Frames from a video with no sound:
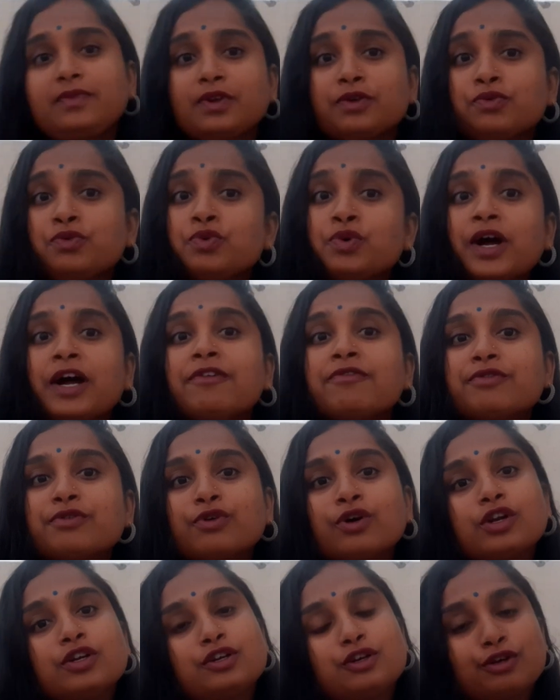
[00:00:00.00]
who have
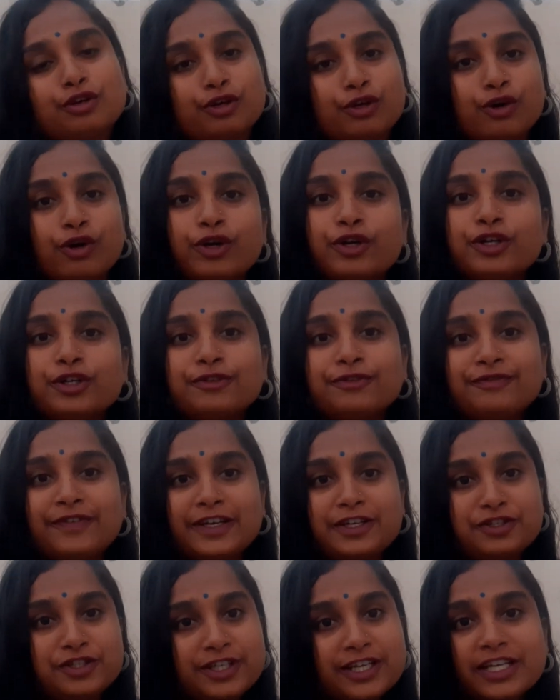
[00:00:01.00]
got lot of
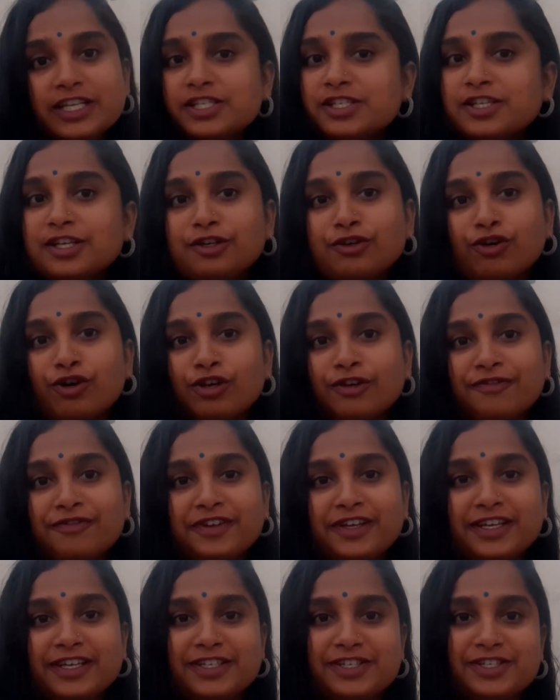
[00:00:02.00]
educational
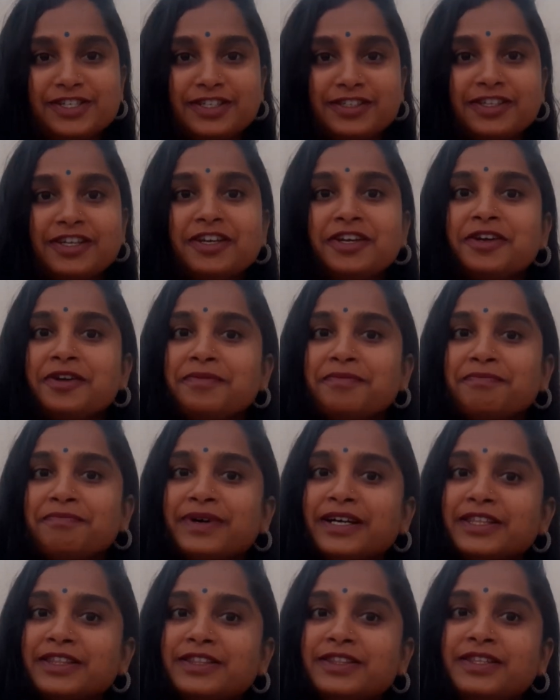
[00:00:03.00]
qualification,
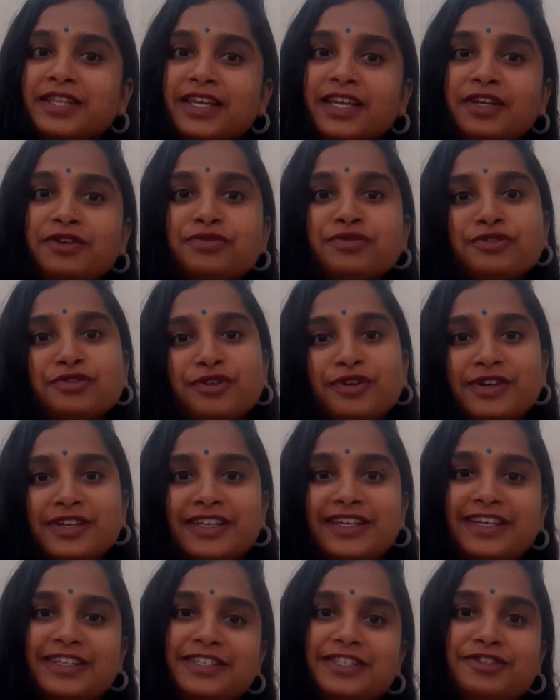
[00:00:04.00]
but they could not
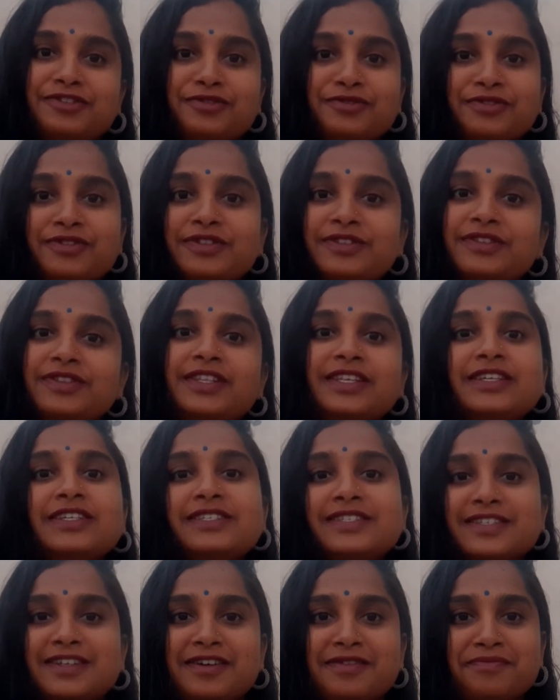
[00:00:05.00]
get into
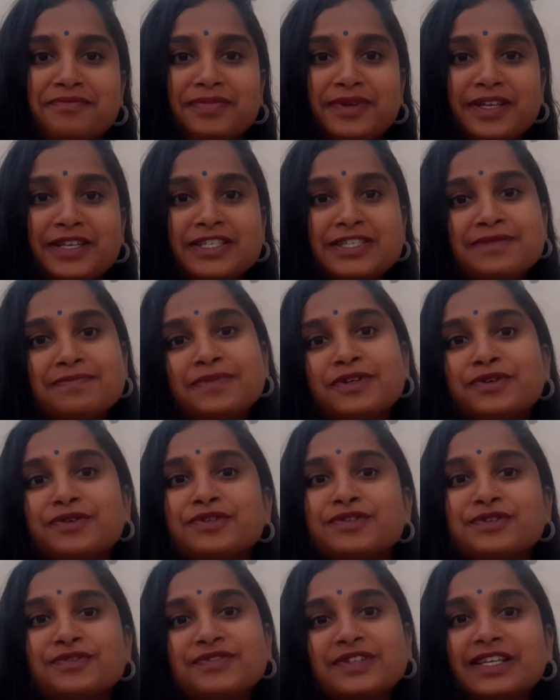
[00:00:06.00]
these companies
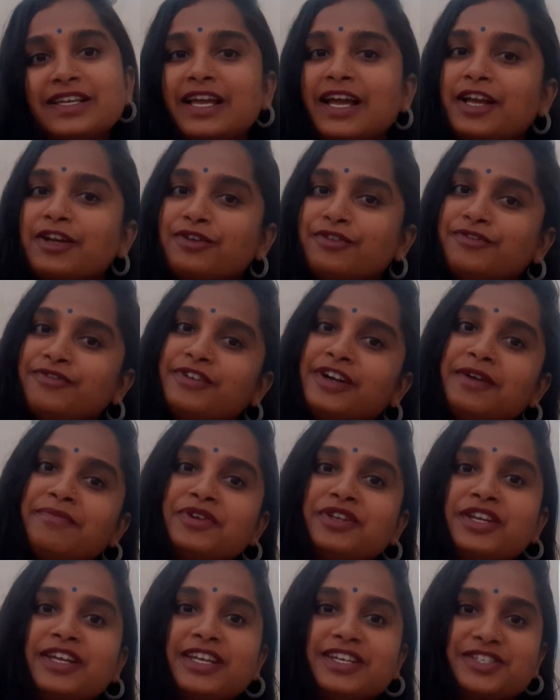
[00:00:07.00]
because of the lack of
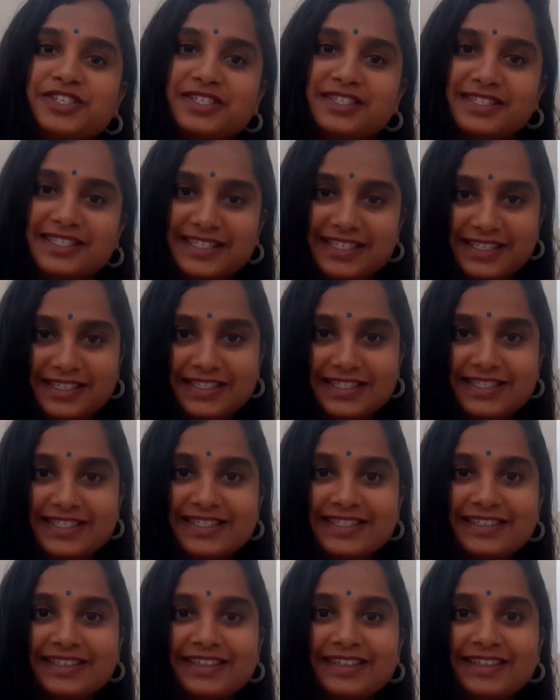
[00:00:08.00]
communication skills.